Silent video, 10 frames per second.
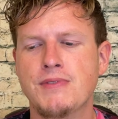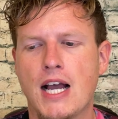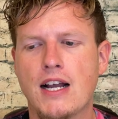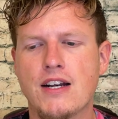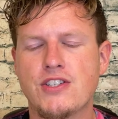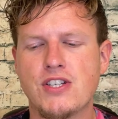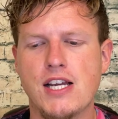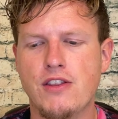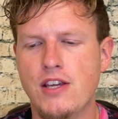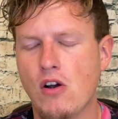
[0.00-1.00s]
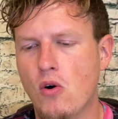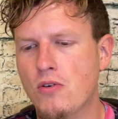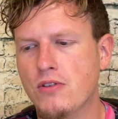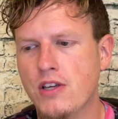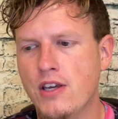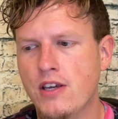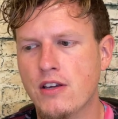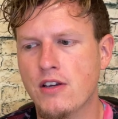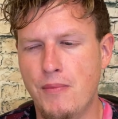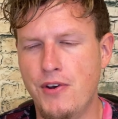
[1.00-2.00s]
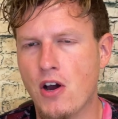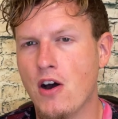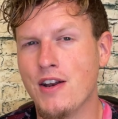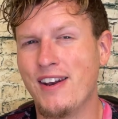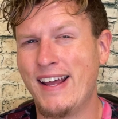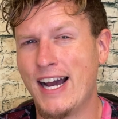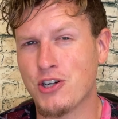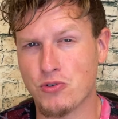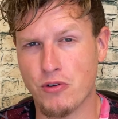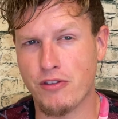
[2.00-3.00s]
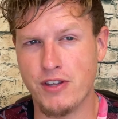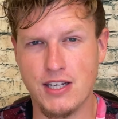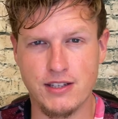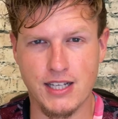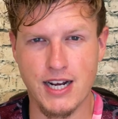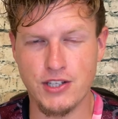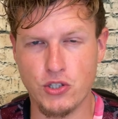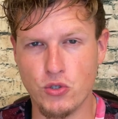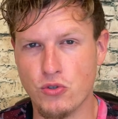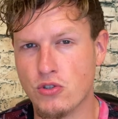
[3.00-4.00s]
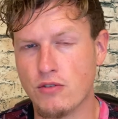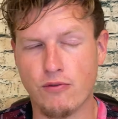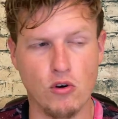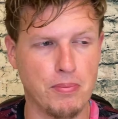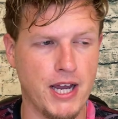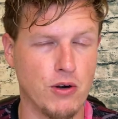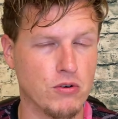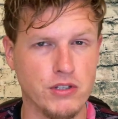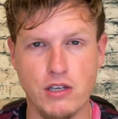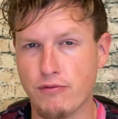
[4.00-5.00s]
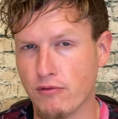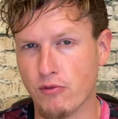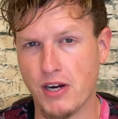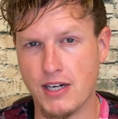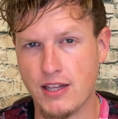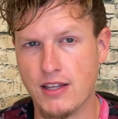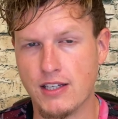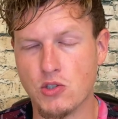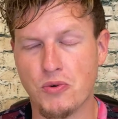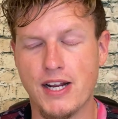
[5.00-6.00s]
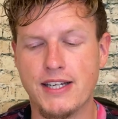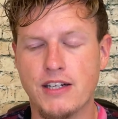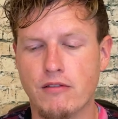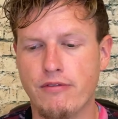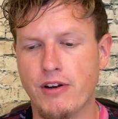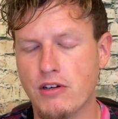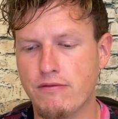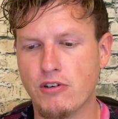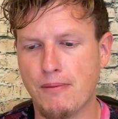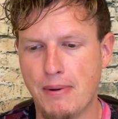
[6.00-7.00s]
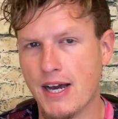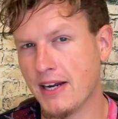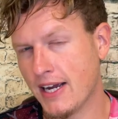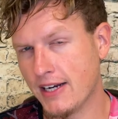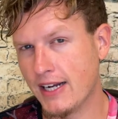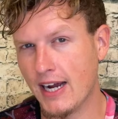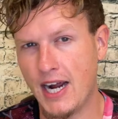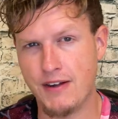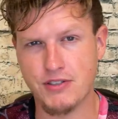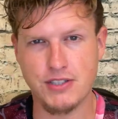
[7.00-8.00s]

I gotta say the only non-natural thing that I use for pain relief or for anything is when I get a very, very bad headache, I have to